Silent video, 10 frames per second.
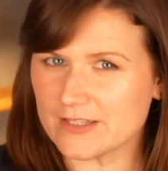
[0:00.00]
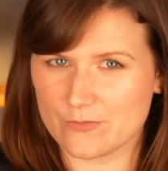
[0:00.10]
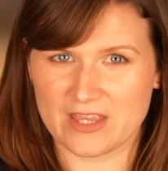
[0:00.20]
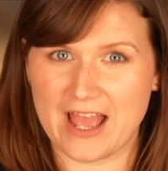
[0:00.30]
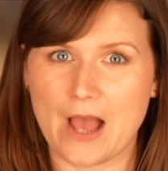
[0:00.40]
is
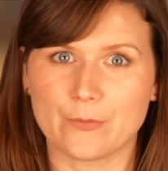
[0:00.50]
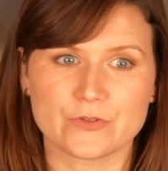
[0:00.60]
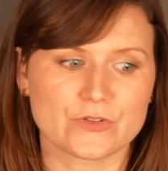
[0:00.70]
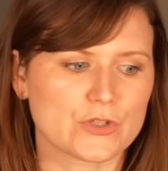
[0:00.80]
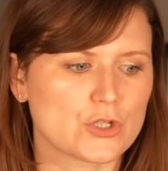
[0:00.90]
something that
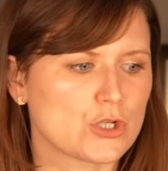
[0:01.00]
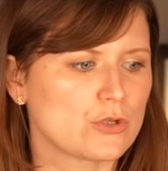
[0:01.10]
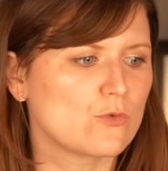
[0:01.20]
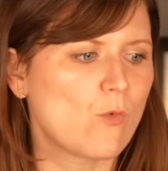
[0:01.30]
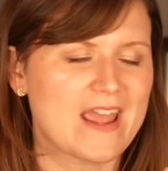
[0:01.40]
happens
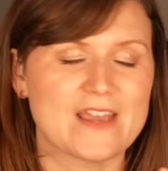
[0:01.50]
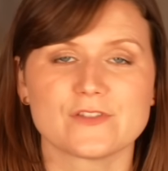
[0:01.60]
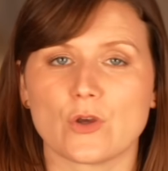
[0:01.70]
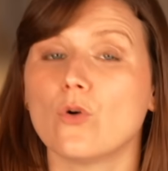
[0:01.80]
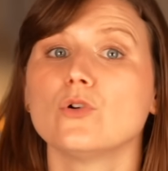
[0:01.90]
to
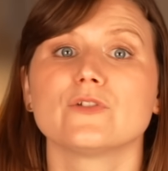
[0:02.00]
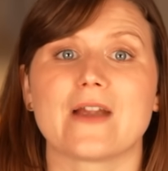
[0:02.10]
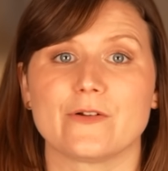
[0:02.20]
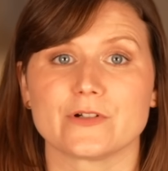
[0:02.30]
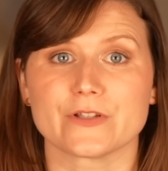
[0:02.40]
waves all
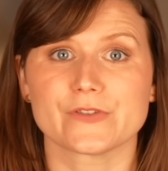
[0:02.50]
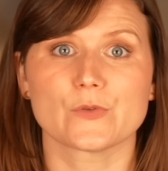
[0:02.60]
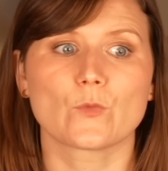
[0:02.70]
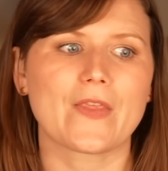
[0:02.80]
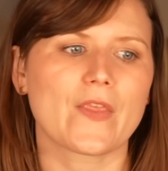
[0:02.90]
around us,
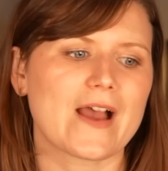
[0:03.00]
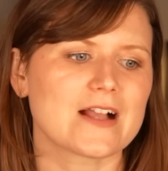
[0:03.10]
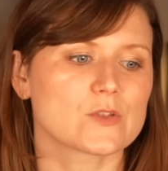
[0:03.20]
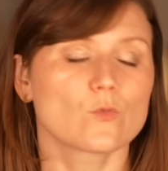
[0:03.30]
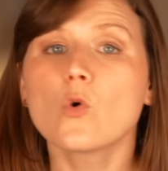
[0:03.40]
whether
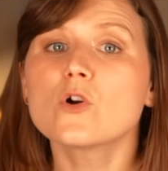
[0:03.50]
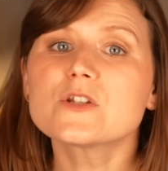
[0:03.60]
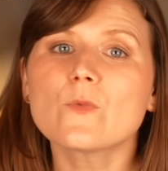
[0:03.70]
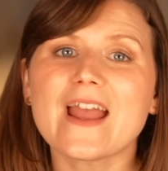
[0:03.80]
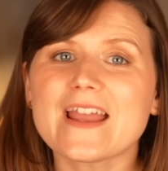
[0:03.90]
that's
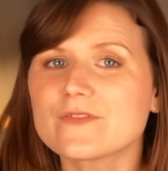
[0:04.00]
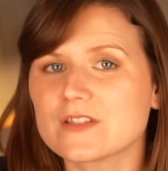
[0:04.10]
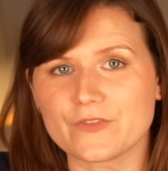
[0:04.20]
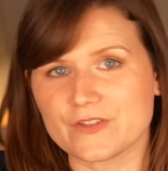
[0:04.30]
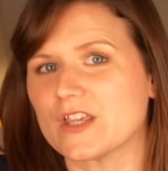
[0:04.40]
water waves
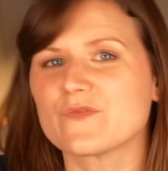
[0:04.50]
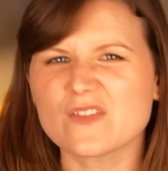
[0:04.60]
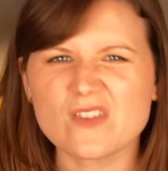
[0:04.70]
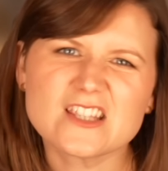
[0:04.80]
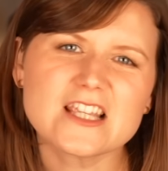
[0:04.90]
on the surface
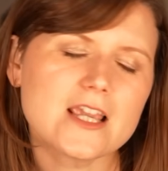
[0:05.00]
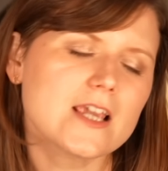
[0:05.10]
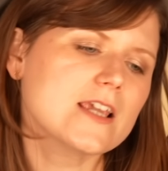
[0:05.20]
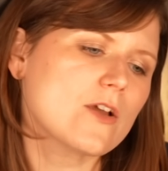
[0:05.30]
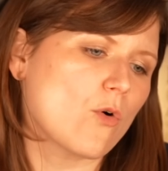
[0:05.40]
of the sea,